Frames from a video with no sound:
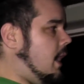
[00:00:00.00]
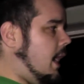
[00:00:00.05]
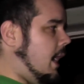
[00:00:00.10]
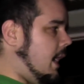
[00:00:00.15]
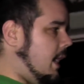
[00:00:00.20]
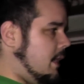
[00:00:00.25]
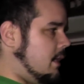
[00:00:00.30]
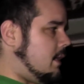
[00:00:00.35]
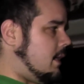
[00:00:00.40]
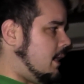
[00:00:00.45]

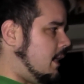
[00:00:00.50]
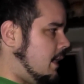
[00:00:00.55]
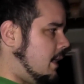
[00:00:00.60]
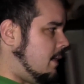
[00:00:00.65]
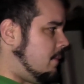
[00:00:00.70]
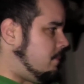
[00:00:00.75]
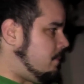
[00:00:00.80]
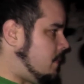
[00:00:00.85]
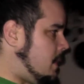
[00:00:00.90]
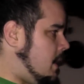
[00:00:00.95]
And
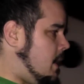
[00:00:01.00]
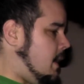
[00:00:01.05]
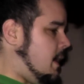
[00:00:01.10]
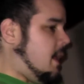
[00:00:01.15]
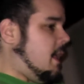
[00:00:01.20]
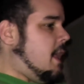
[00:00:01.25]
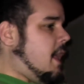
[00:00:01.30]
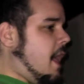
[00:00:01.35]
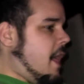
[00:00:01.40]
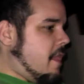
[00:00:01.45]
um,
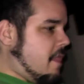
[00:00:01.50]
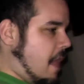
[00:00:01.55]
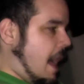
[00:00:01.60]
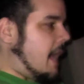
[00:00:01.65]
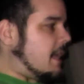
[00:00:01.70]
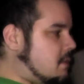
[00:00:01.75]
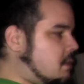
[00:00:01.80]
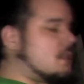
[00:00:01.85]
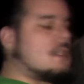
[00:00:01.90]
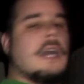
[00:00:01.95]

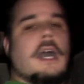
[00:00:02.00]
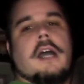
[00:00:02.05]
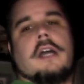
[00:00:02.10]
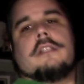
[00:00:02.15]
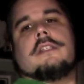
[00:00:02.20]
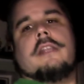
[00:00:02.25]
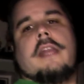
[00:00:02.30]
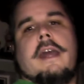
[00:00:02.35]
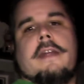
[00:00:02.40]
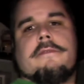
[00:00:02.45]
that's what's
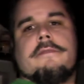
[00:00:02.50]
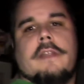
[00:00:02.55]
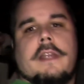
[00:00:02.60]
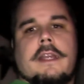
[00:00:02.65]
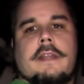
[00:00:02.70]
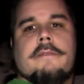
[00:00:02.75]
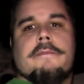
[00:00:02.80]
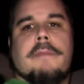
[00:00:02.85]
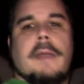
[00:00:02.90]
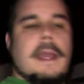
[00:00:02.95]
causing that
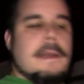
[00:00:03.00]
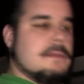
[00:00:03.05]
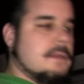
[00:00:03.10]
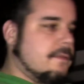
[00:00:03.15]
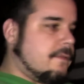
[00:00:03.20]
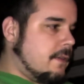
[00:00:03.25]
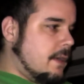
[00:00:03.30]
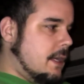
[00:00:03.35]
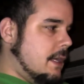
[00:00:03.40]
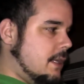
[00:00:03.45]
friggin' pipe to
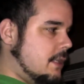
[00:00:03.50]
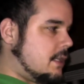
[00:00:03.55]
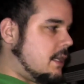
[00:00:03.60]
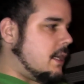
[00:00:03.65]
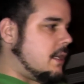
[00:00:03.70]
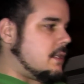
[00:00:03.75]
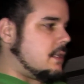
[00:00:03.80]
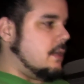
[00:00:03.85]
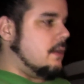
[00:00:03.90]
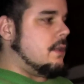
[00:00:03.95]

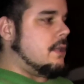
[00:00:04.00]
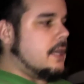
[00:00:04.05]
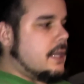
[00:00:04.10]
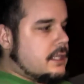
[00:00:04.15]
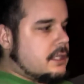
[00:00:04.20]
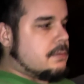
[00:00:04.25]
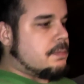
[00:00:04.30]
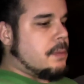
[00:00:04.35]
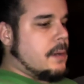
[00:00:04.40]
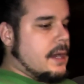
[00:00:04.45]
freeze. So
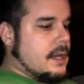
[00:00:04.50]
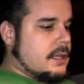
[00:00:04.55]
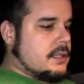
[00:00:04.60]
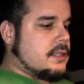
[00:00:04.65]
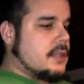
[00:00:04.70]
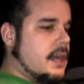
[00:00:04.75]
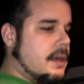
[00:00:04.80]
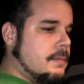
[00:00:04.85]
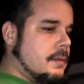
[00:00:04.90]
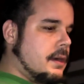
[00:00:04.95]
this spring,
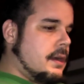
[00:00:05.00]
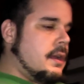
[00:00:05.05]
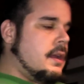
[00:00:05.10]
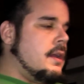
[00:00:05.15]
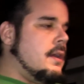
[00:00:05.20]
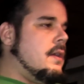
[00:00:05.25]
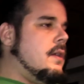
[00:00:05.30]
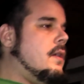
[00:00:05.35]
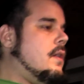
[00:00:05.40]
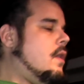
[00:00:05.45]
summer,
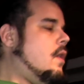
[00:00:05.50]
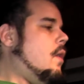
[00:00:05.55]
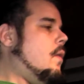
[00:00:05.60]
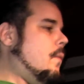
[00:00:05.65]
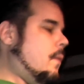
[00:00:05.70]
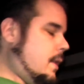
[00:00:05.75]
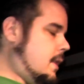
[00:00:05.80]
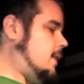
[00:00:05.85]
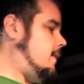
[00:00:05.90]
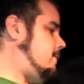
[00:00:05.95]

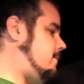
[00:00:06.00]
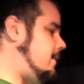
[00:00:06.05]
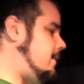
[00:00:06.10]
we're going to